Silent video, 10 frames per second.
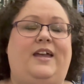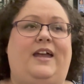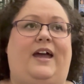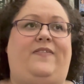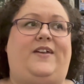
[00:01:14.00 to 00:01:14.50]

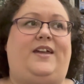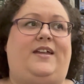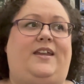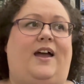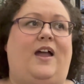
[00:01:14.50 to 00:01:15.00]
And
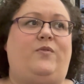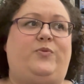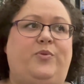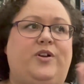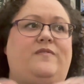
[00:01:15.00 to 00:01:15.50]
then I was
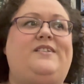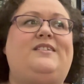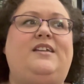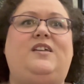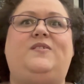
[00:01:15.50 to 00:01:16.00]

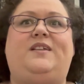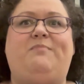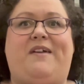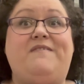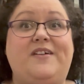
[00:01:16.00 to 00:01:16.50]
previously using
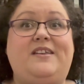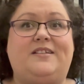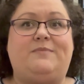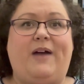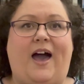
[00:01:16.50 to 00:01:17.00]

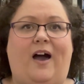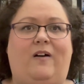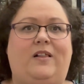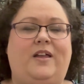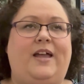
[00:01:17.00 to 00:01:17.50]

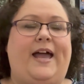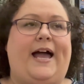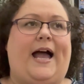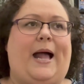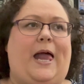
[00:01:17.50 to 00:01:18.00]
MyFitnessPal
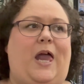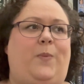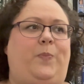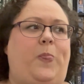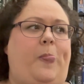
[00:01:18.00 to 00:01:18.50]

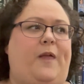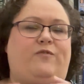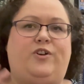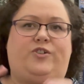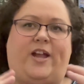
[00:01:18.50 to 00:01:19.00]

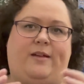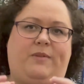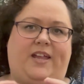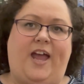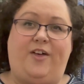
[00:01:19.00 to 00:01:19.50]
for tracking
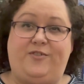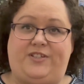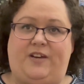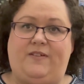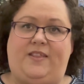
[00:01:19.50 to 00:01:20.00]
my calories
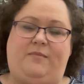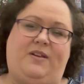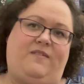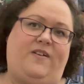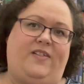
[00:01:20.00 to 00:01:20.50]
and everything, but
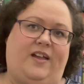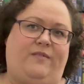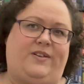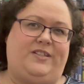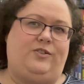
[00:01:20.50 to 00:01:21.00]
I felt like I
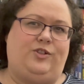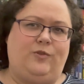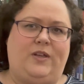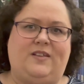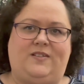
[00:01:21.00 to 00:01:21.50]
wasn't
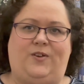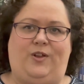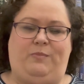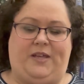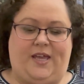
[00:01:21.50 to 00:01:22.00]
doing as
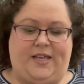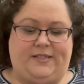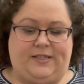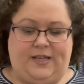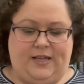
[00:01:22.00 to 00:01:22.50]
good
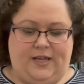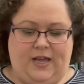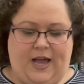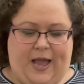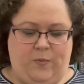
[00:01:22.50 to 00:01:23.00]
because
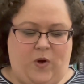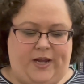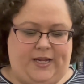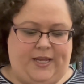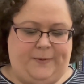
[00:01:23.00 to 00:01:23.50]
I
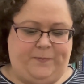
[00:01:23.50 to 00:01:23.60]
wanted